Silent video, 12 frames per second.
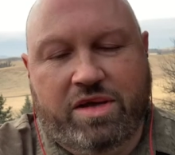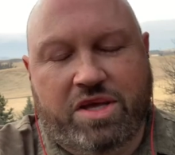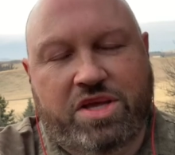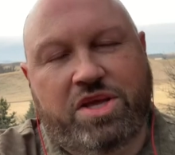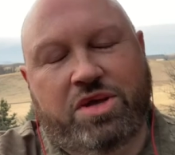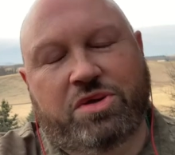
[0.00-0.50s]

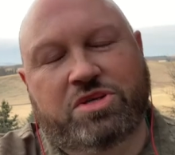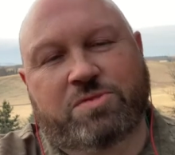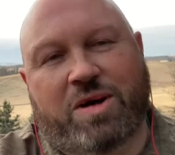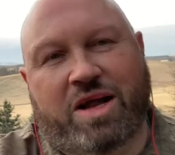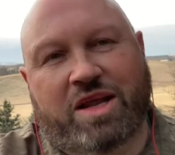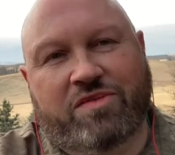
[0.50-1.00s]
huge
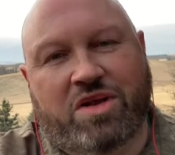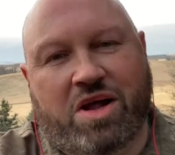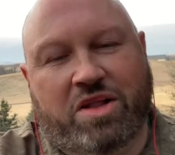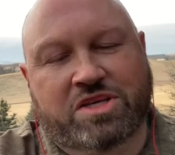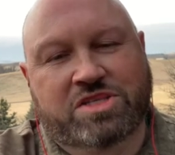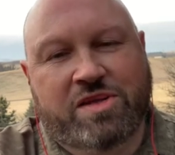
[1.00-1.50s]
body of
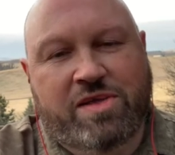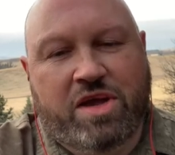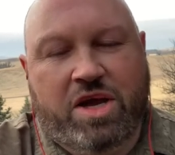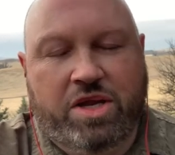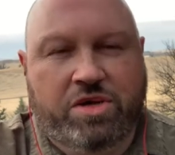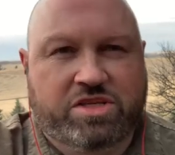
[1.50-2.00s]
knowledge,
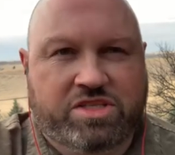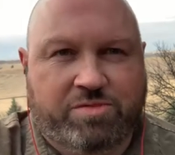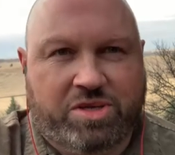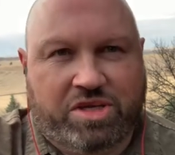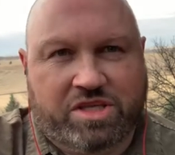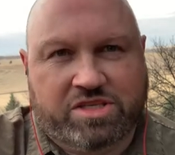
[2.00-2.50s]
hundreds of
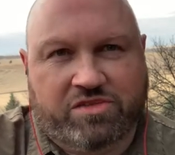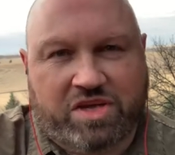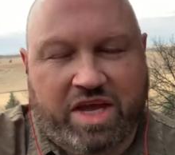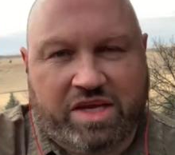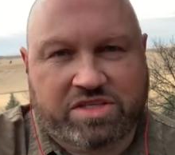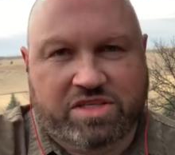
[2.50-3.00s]
millions of
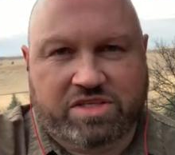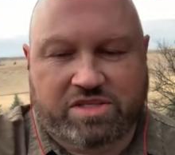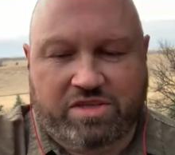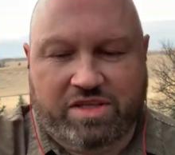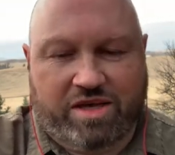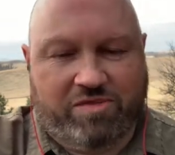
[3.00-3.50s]
cases
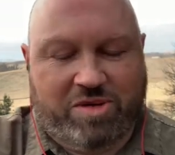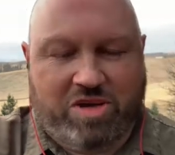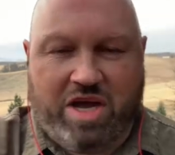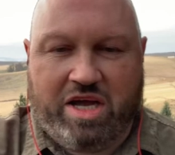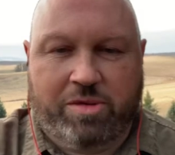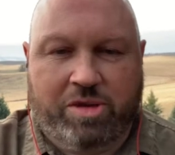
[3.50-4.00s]
that have been
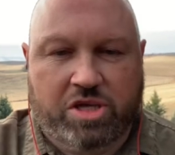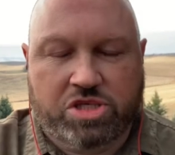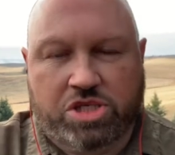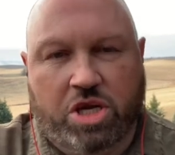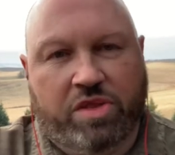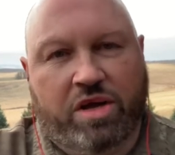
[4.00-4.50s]
documented to
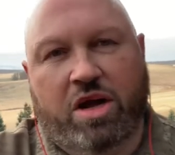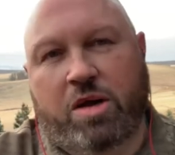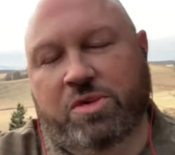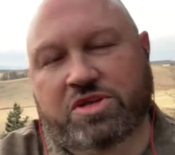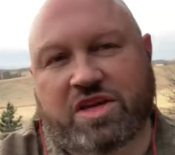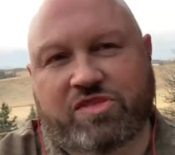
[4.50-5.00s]
show that
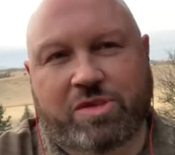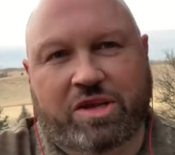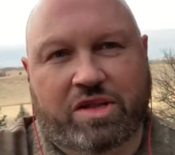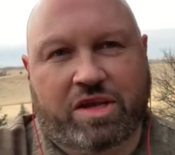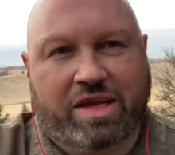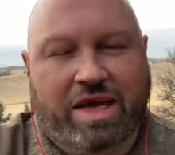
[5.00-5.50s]
almost everybody
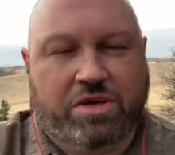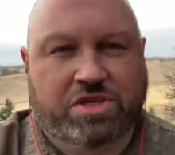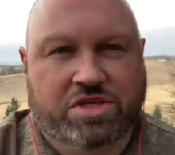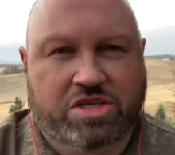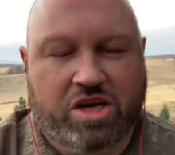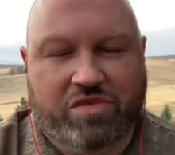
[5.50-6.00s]
that
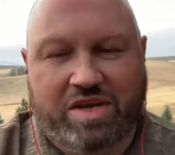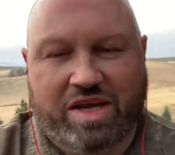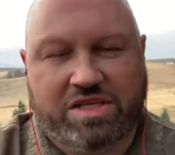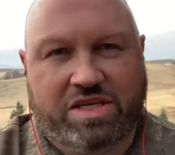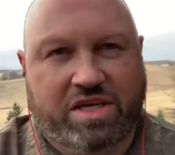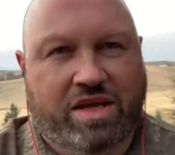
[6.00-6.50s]
encounters
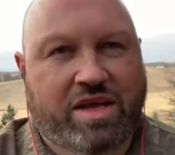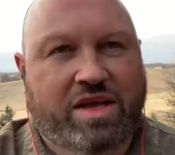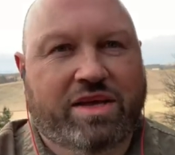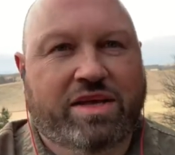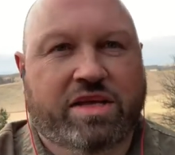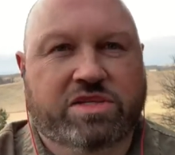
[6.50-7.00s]
COVID-19
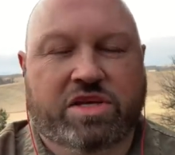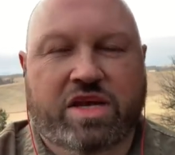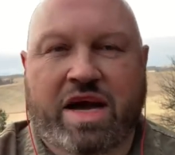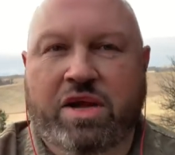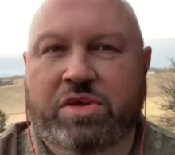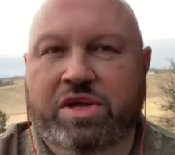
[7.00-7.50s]
is
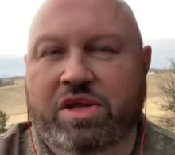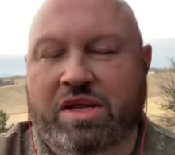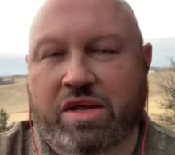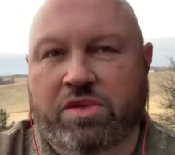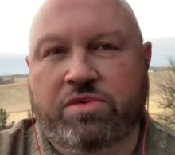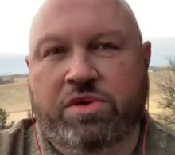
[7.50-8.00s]
not only going to
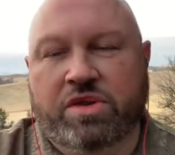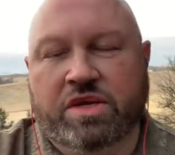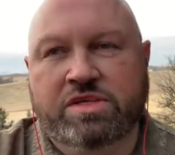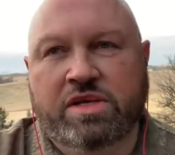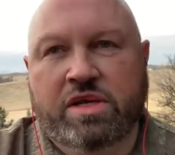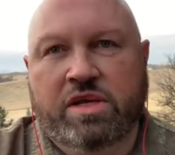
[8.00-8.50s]
get through
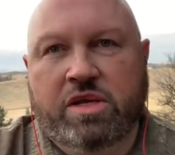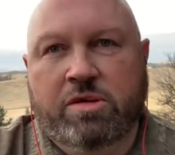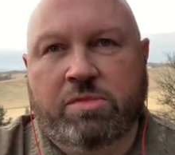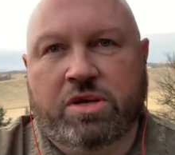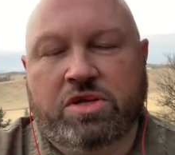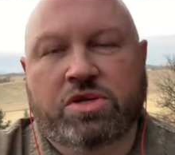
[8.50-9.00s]
this,
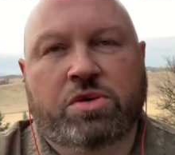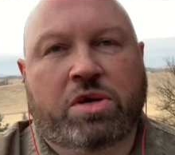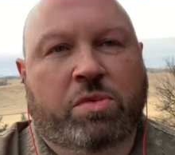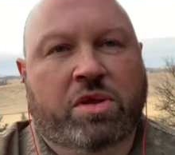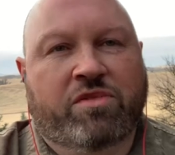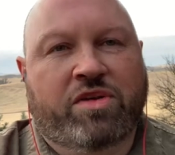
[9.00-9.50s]
but do it
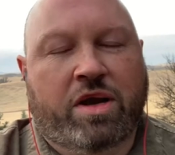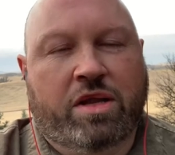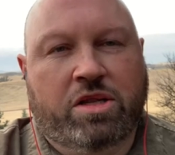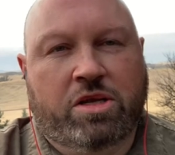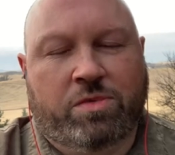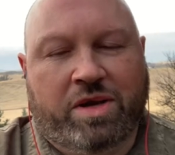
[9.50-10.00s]
with very
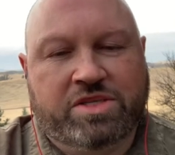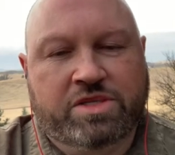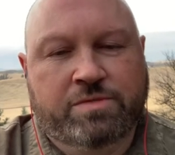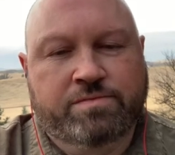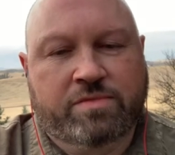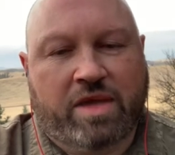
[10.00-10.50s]
little risk
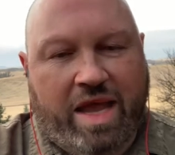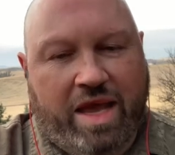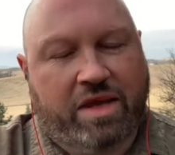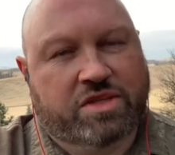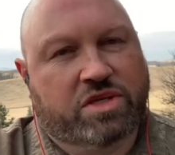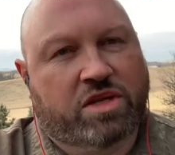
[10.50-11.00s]
and
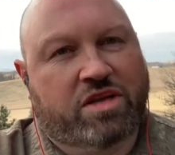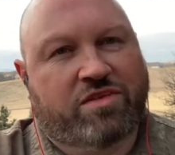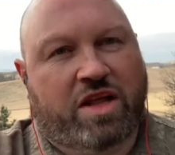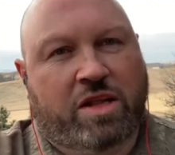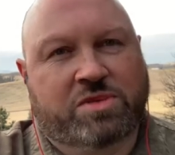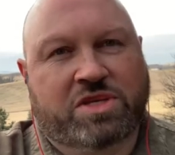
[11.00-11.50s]
is going to
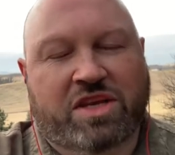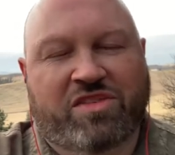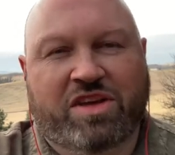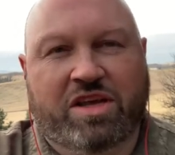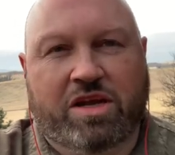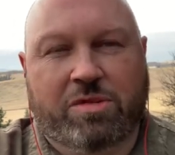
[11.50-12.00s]
develop
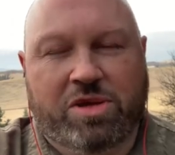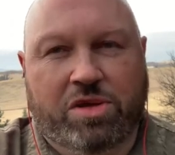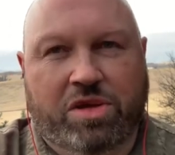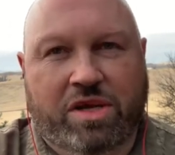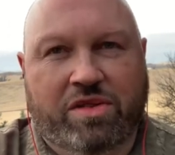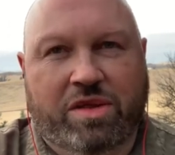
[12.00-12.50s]
significant
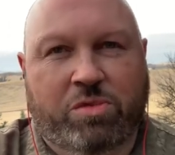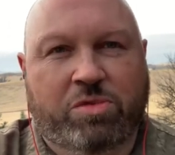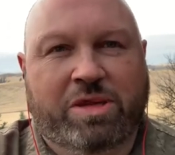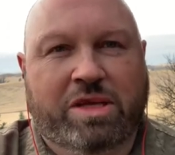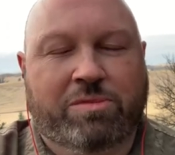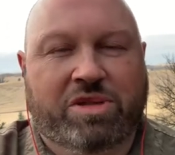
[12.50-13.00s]
immunity that will
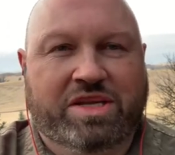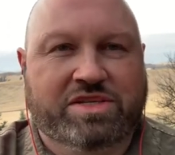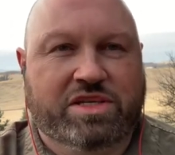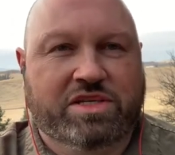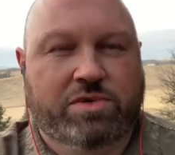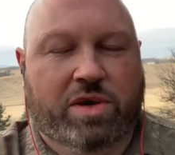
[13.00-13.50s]
be a
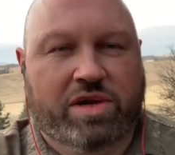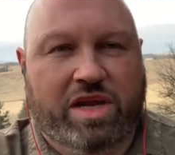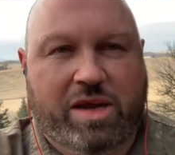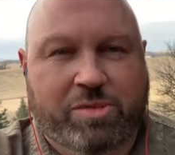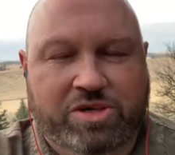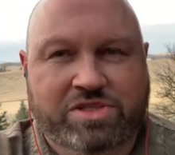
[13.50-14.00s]
blessing to our
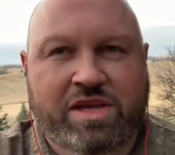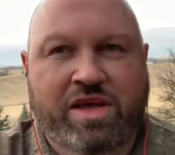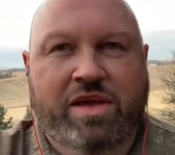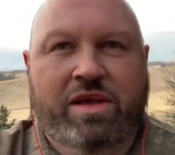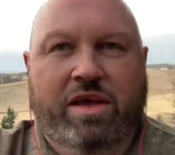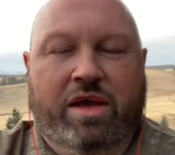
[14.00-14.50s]
neighbors
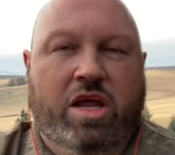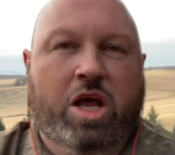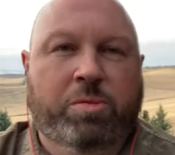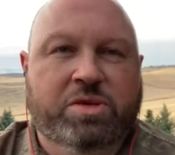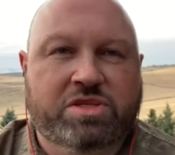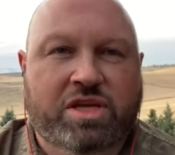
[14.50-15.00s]
and
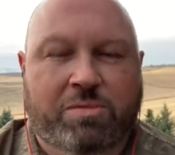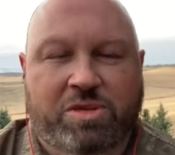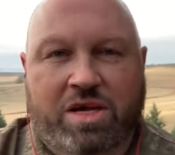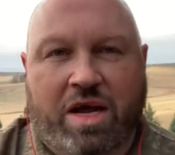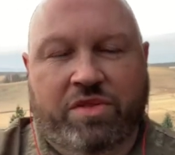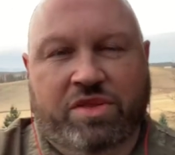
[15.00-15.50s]
help us get
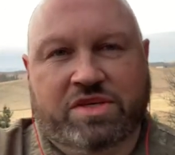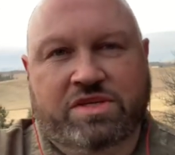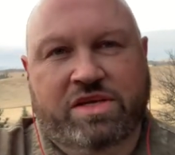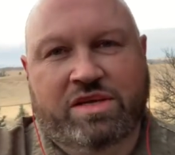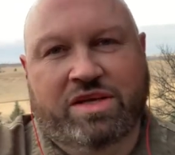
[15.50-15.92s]
beyond this,